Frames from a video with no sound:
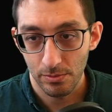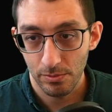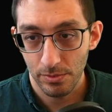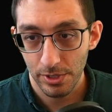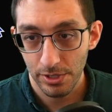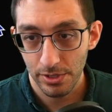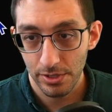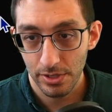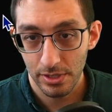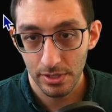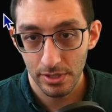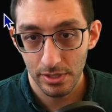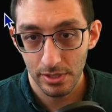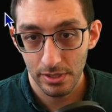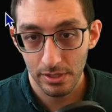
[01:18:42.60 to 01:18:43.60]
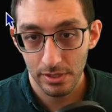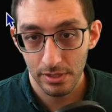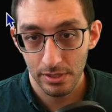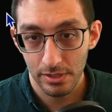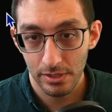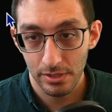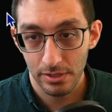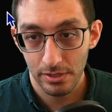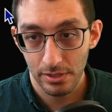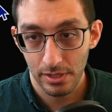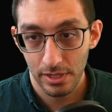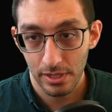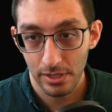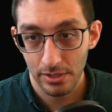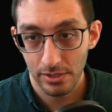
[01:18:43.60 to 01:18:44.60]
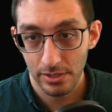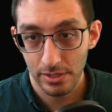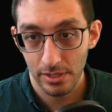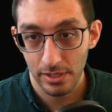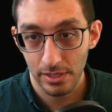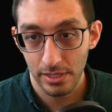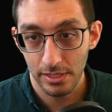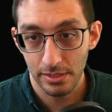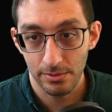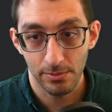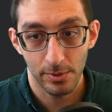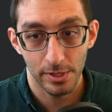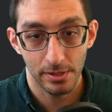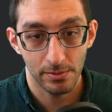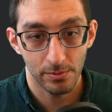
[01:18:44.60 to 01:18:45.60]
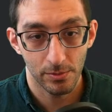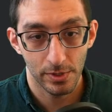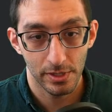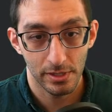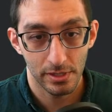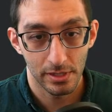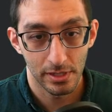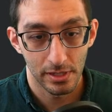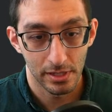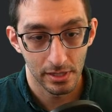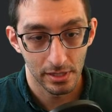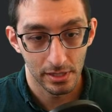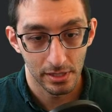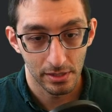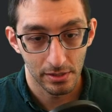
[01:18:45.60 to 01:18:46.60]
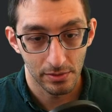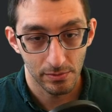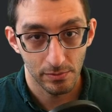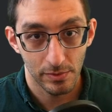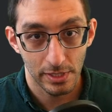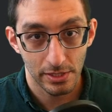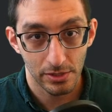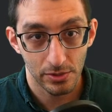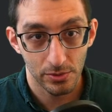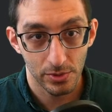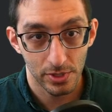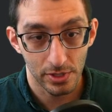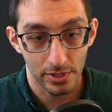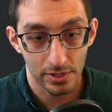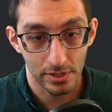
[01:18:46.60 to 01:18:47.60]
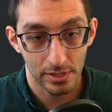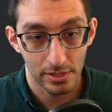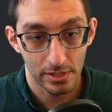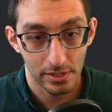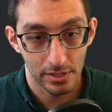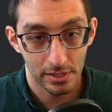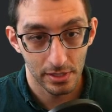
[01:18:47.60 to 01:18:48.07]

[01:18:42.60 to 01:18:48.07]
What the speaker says: where are the characters? Oh, these. What resolution are these?